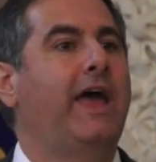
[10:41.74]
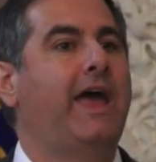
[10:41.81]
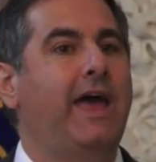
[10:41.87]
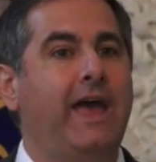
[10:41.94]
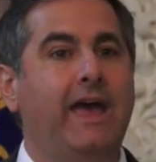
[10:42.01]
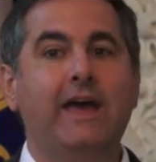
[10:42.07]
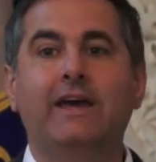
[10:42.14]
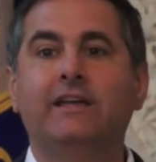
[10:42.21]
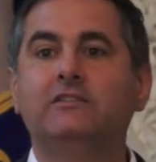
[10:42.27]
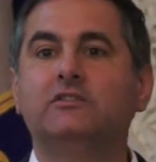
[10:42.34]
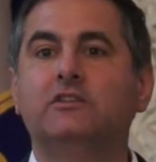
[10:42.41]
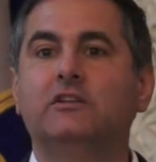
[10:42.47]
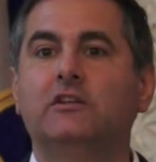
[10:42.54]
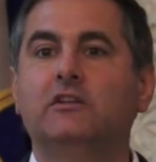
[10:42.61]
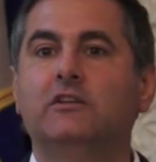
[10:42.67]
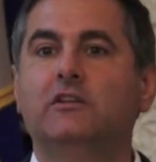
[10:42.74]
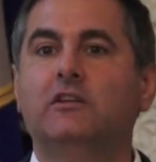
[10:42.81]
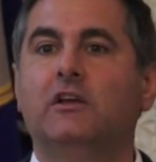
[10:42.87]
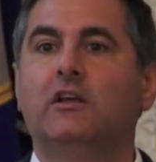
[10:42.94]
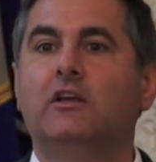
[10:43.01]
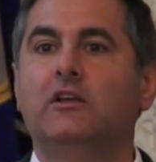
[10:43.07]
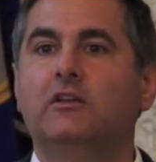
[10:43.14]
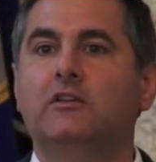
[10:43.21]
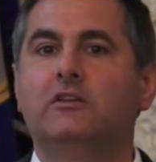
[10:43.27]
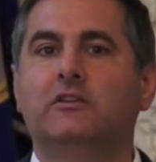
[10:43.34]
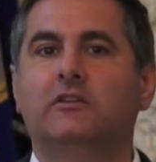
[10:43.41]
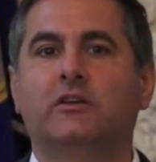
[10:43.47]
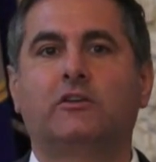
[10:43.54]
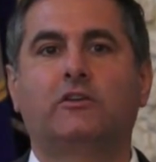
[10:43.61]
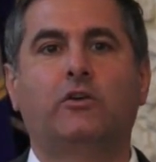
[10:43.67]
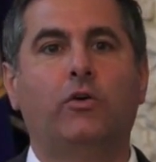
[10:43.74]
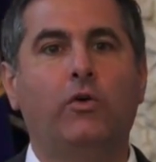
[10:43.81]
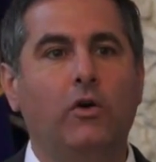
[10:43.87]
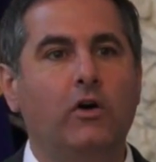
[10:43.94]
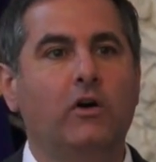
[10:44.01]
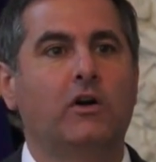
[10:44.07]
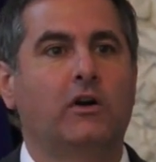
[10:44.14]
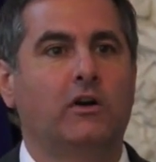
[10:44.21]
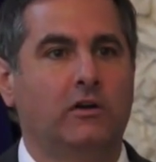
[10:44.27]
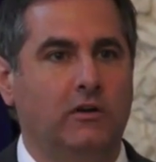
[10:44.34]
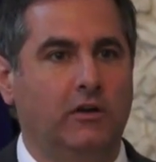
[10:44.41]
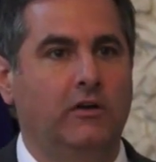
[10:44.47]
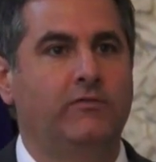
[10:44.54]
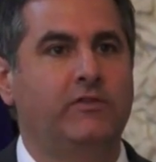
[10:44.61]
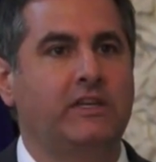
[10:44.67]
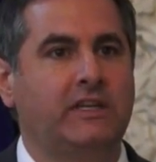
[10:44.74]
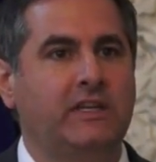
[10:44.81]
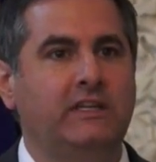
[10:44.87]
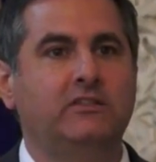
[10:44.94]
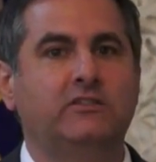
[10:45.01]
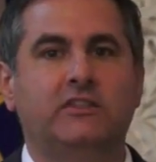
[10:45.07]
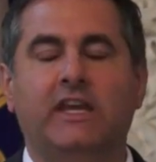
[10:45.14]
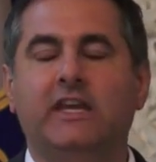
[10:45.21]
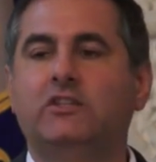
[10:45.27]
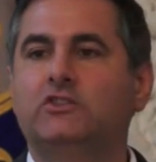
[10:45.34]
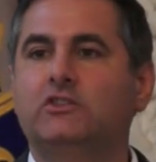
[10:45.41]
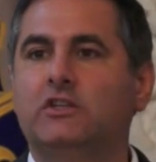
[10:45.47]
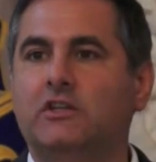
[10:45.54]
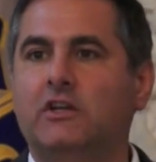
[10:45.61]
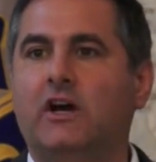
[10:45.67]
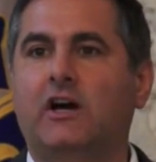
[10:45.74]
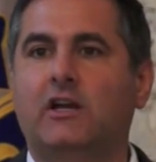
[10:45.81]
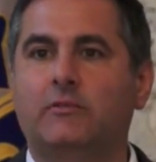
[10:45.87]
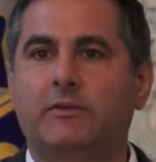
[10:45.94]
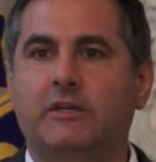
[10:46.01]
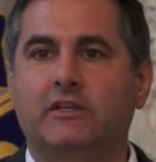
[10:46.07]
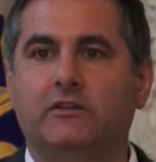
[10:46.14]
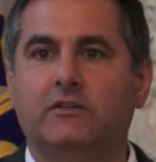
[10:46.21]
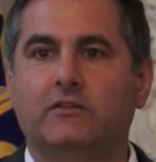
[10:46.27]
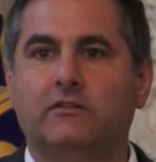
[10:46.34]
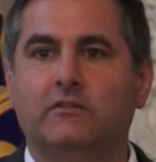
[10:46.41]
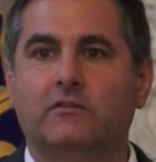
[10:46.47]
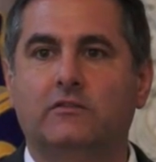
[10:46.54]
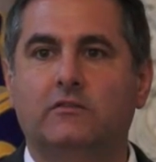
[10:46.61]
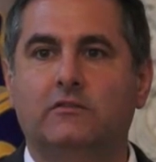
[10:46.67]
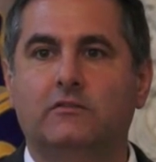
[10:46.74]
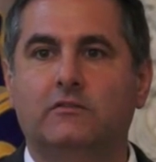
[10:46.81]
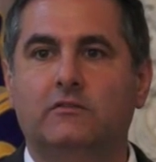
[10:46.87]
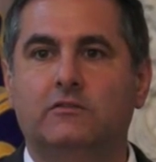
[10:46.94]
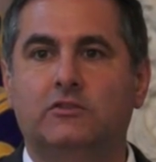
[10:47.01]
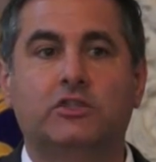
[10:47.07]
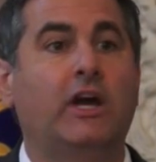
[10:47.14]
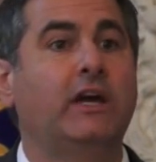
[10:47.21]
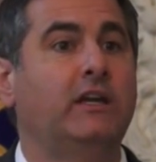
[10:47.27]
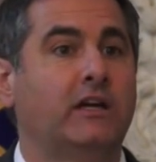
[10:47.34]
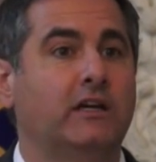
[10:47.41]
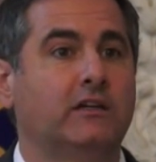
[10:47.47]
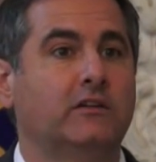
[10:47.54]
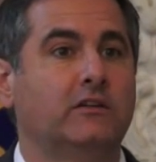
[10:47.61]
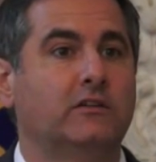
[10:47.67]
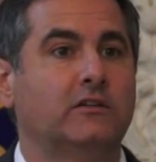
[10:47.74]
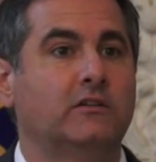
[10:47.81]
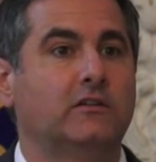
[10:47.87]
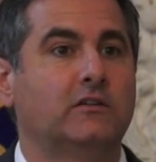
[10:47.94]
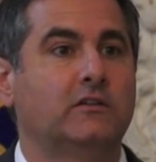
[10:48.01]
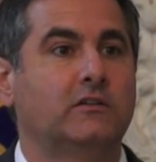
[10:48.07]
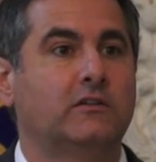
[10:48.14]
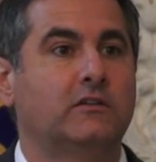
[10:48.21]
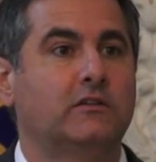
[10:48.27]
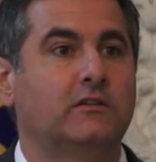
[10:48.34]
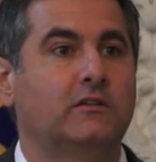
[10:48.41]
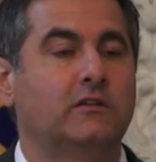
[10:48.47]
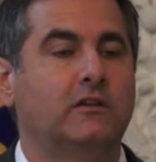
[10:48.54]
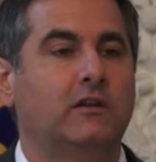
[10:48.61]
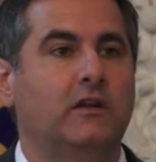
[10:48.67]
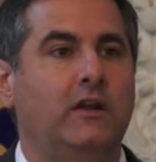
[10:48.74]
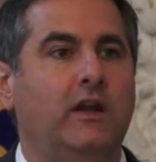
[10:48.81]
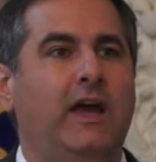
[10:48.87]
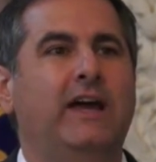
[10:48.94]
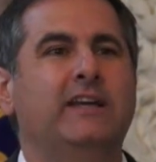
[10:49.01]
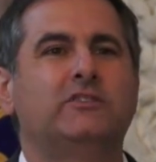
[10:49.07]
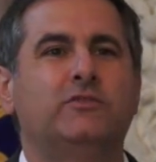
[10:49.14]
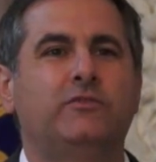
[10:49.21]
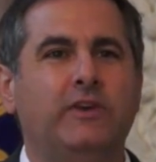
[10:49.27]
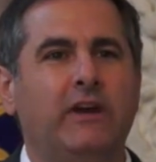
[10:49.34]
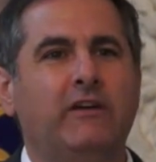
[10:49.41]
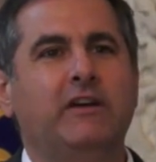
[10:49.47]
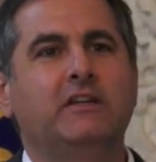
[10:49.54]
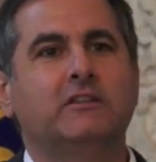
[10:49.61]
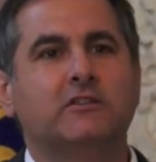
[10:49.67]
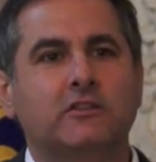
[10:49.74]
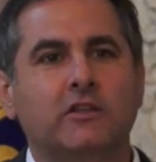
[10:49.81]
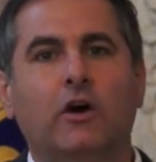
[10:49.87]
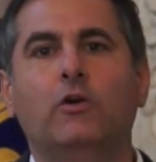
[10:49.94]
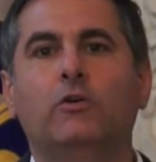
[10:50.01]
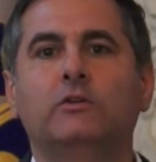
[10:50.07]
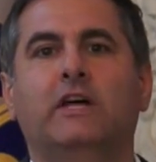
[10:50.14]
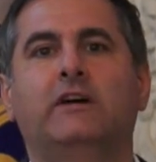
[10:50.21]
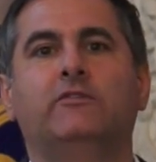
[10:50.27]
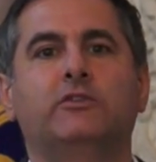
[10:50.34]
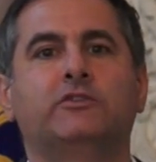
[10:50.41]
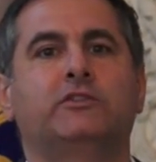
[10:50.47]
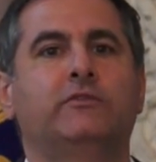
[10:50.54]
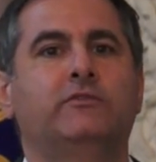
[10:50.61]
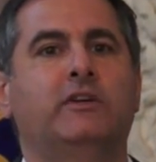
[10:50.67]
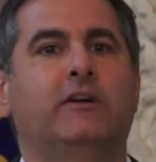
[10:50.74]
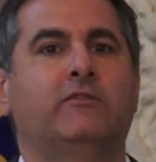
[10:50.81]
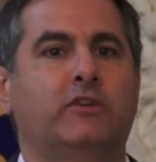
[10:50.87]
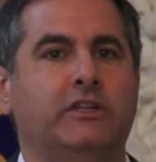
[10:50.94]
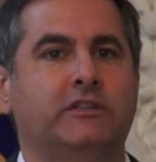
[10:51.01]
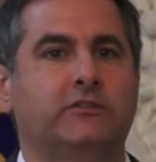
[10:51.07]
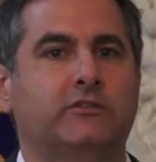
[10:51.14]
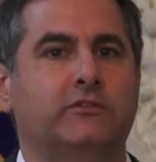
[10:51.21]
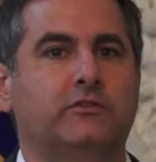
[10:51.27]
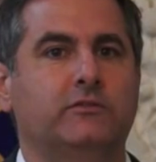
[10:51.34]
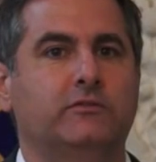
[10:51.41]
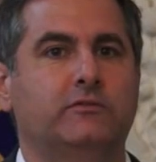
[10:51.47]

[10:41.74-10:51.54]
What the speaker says: and the core of the East Asian economy, China, has very low levels of governance.